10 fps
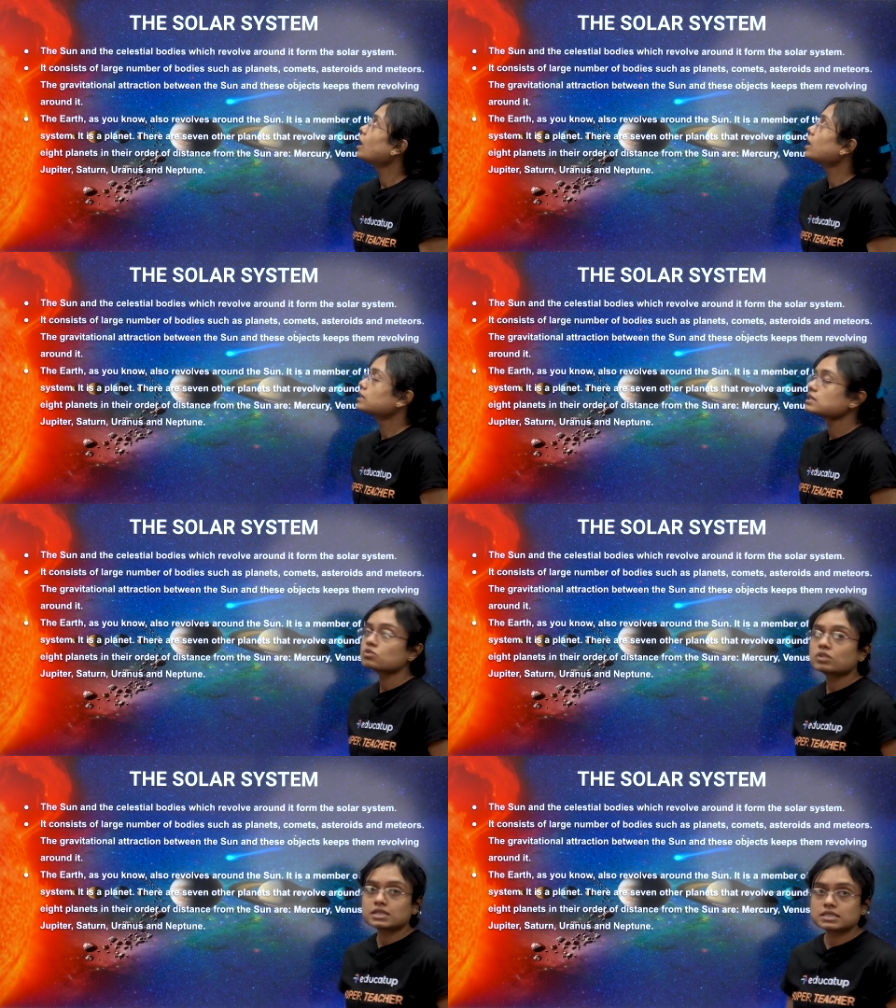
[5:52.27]
The
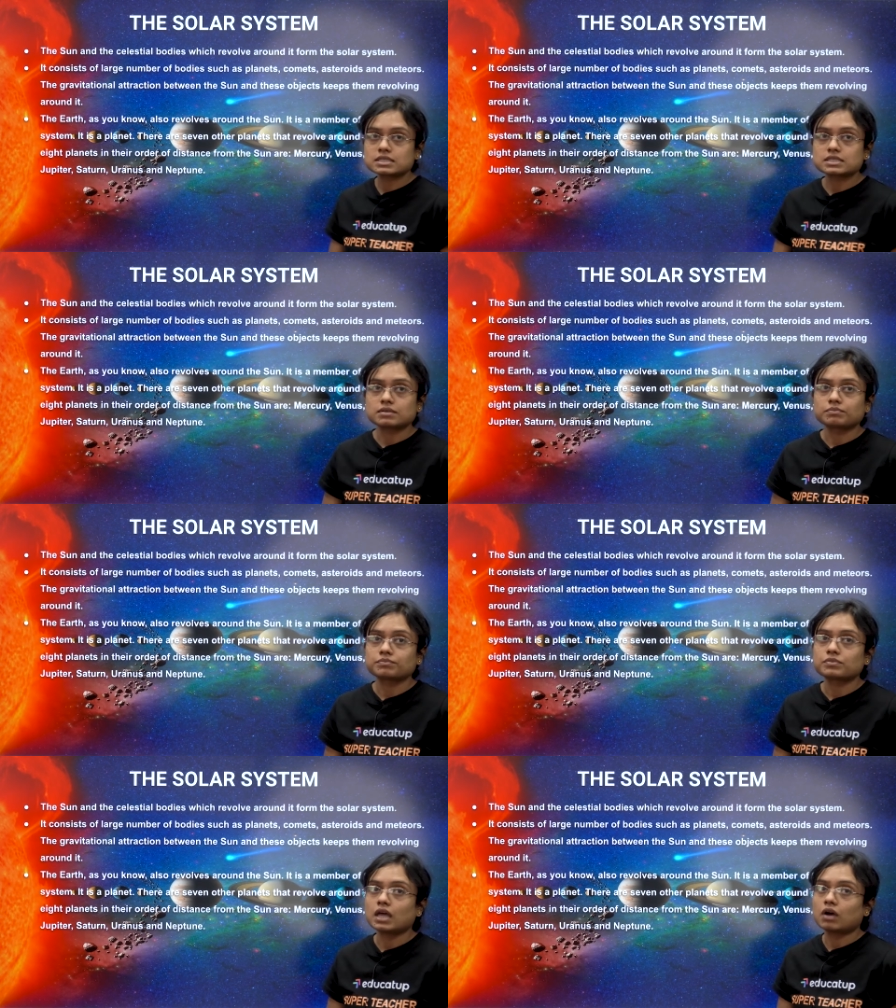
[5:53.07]
solar system.
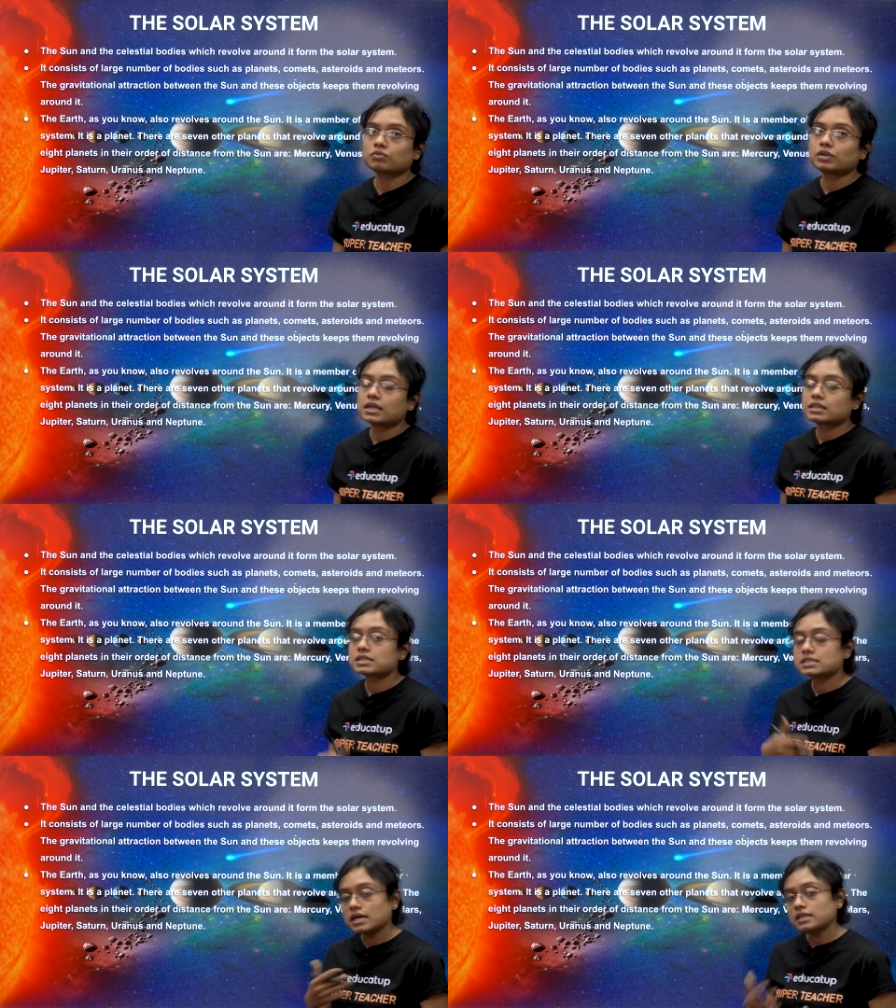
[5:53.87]
Now, the
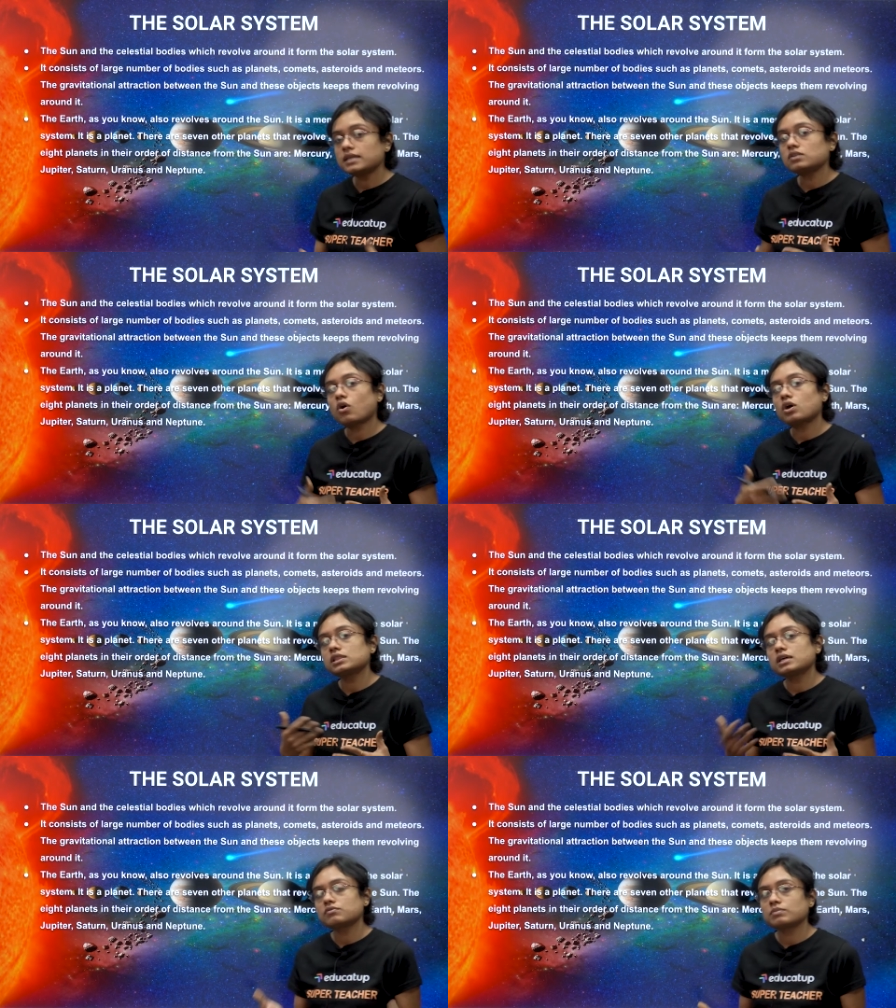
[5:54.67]
sun and all
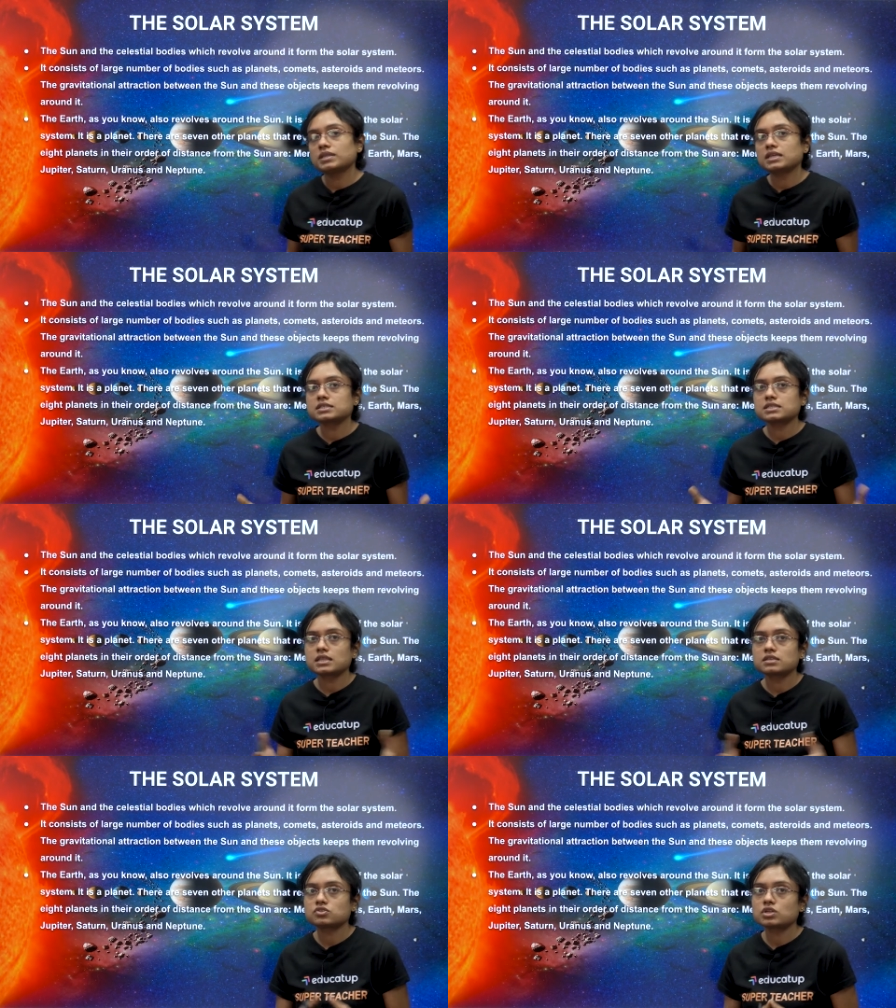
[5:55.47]
the remaining
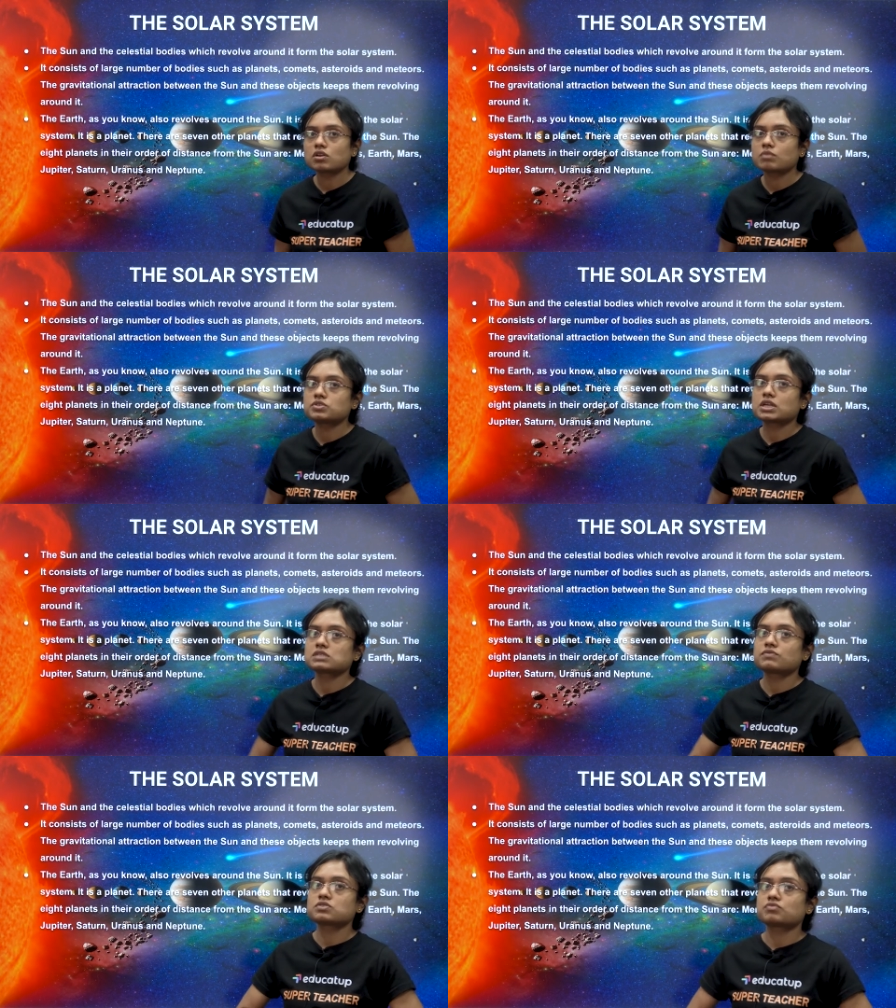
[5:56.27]
celestial objects
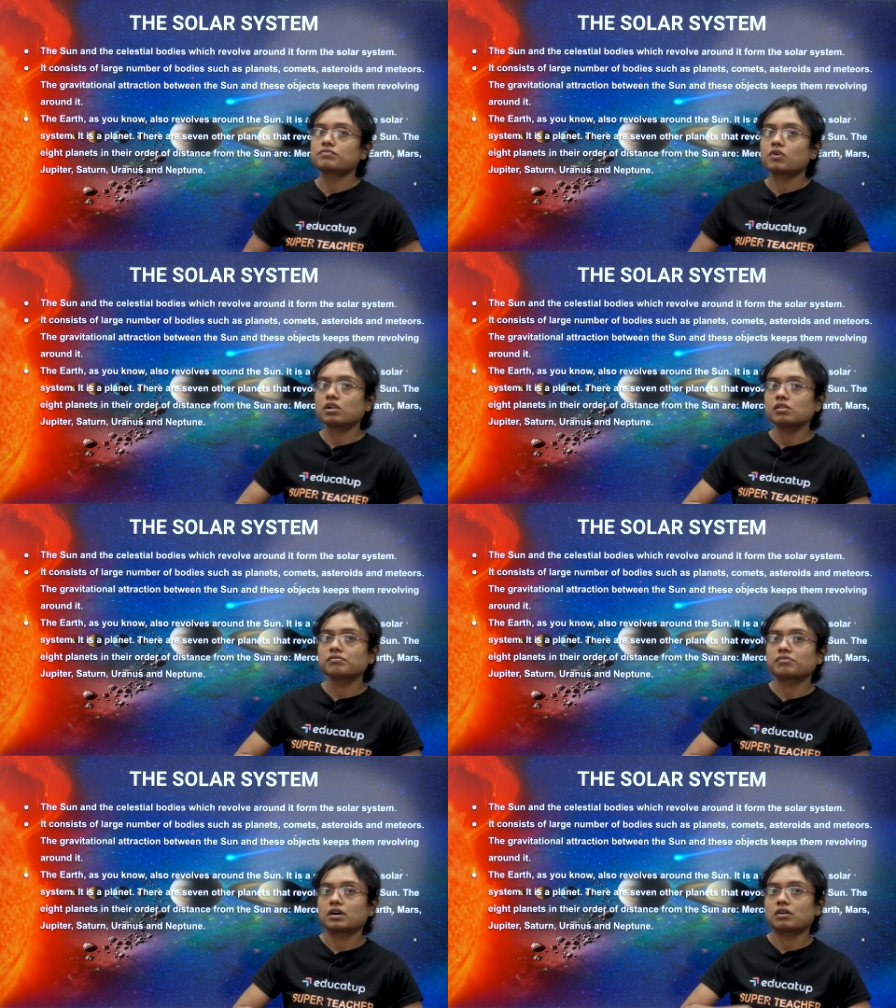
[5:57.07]
which revolve
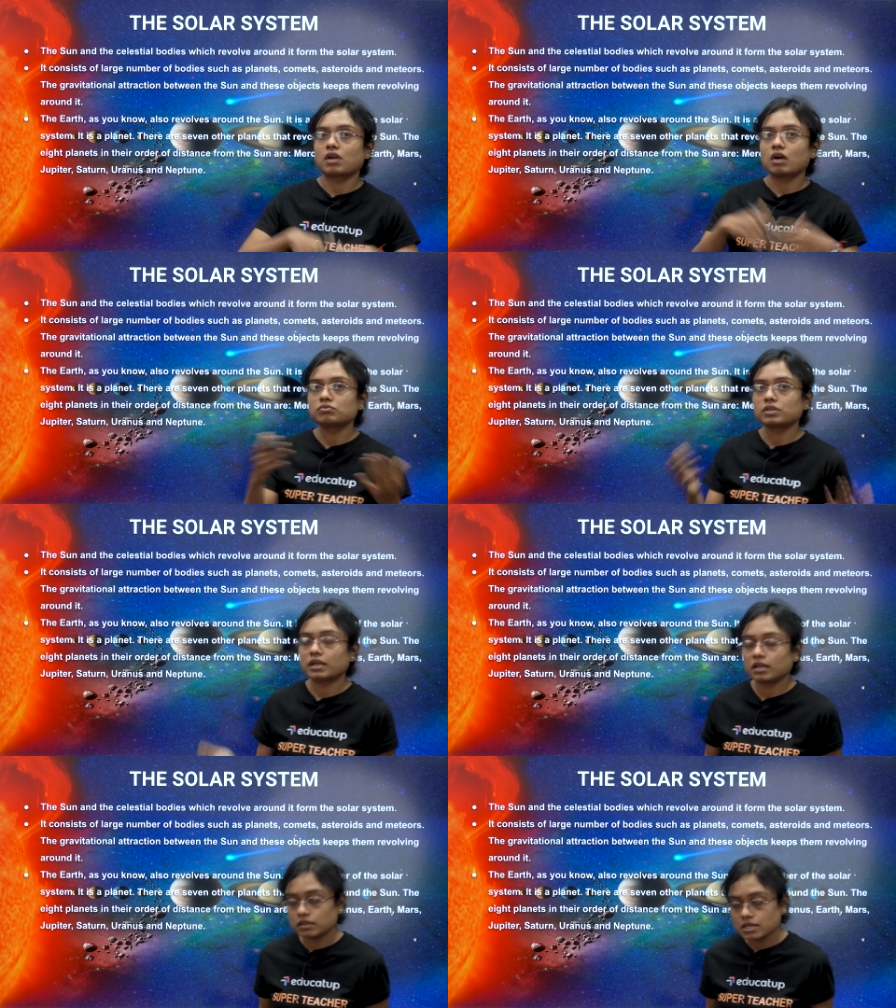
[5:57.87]
around
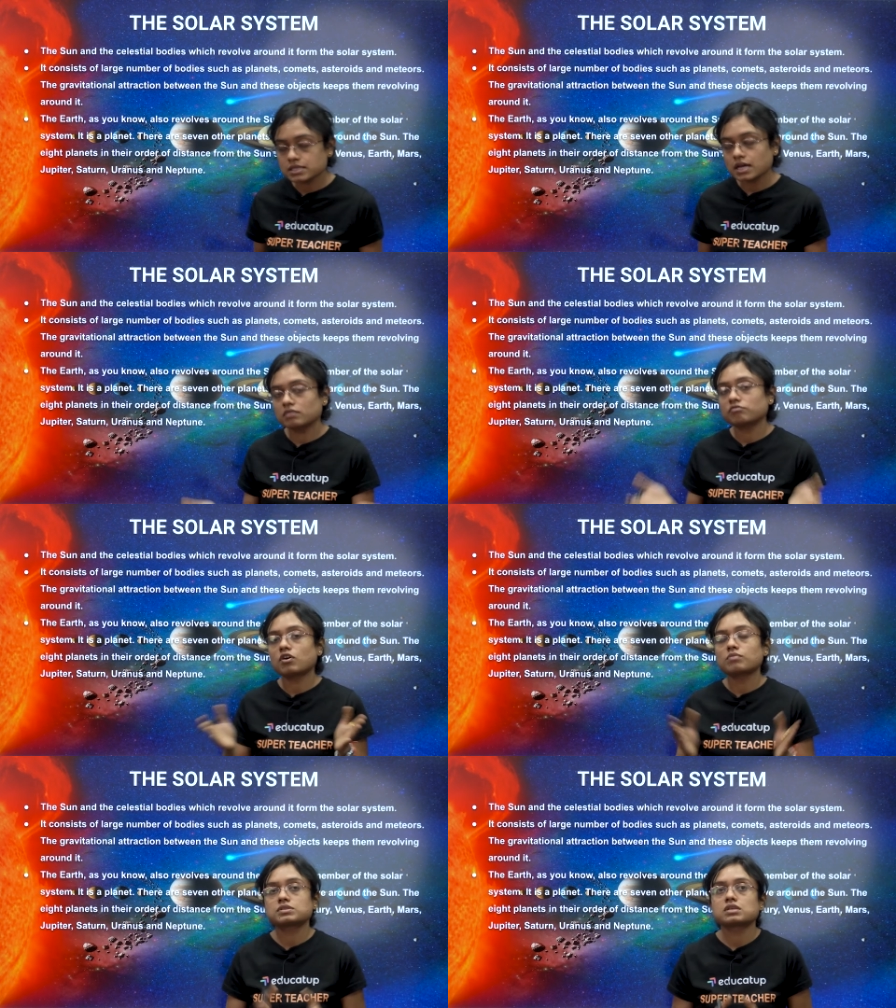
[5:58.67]
the sun
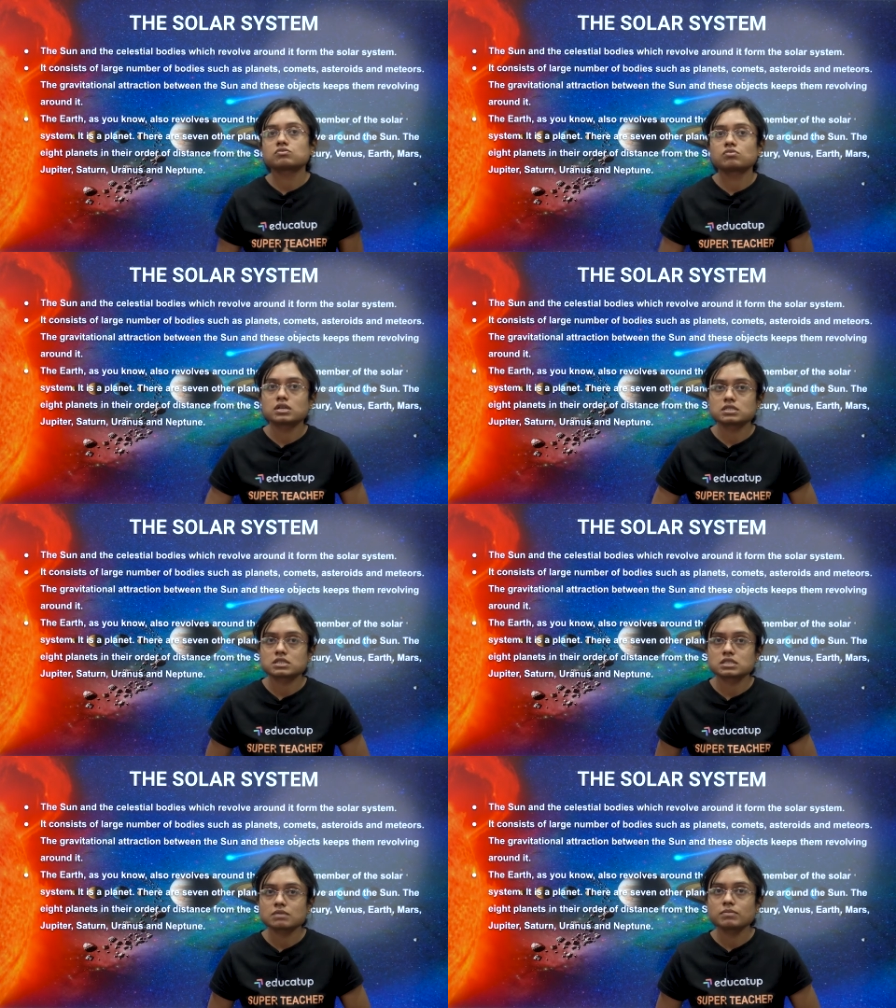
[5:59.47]
forms the solar
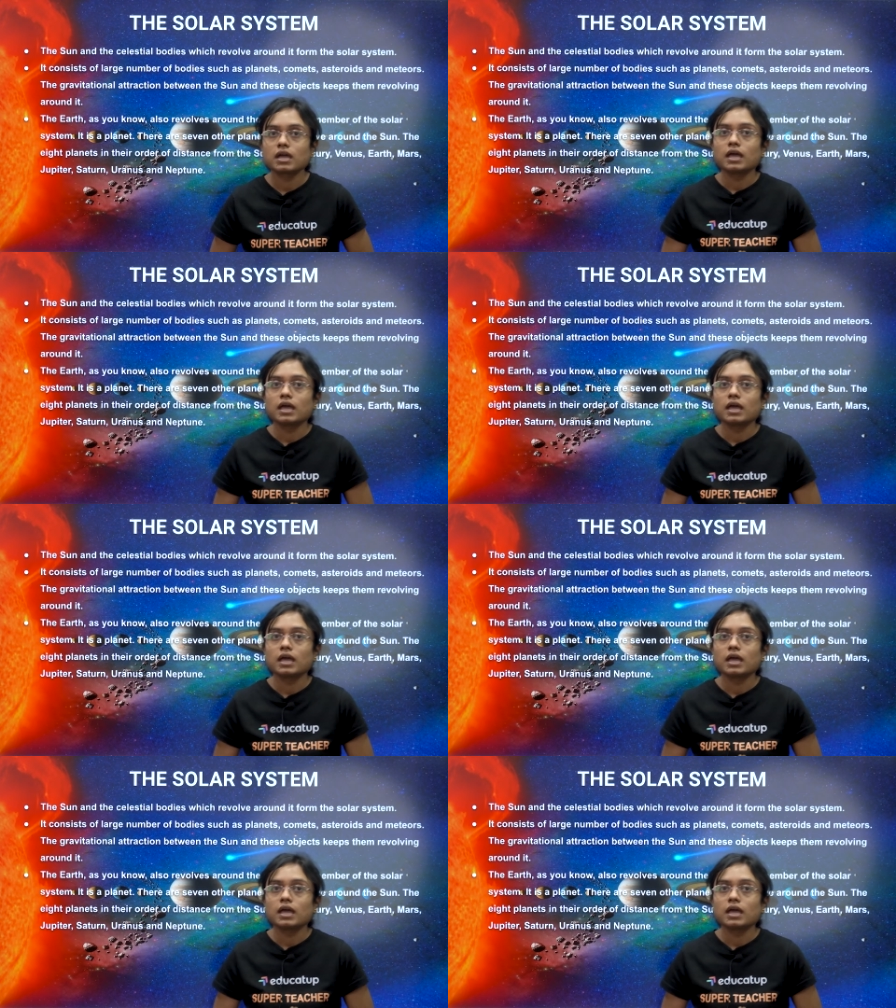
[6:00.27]
system.